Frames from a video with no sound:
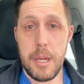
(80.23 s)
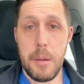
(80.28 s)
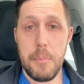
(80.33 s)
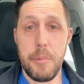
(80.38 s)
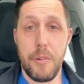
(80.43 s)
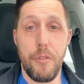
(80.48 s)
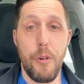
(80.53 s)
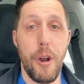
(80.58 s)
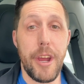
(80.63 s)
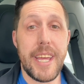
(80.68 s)

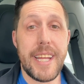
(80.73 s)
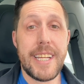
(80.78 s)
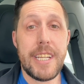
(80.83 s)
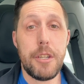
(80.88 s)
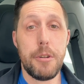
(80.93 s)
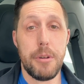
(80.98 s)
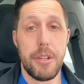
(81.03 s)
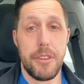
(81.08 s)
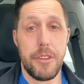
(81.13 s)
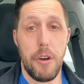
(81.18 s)
Before I get
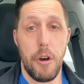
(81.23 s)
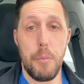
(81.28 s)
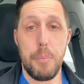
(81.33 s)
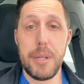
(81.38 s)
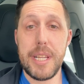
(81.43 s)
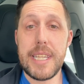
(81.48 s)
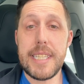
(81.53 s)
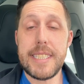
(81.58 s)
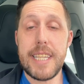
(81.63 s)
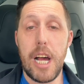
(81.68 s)
into it though,
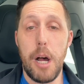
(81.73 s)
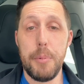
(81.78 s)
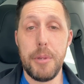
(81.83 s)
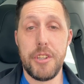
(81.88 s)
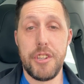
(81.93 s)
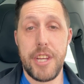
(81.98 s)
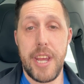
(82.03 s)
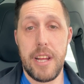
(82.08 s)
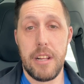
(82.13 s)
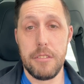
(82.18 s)
please help the
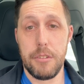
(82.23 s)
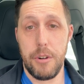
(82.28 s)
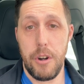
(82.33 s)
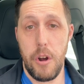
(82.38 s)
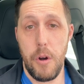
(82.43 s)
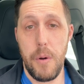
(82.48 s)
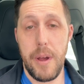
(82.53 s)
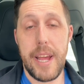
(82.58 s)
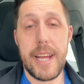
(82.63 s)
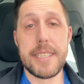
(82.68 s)
channel
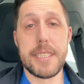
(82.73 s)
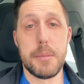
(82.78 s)
grow and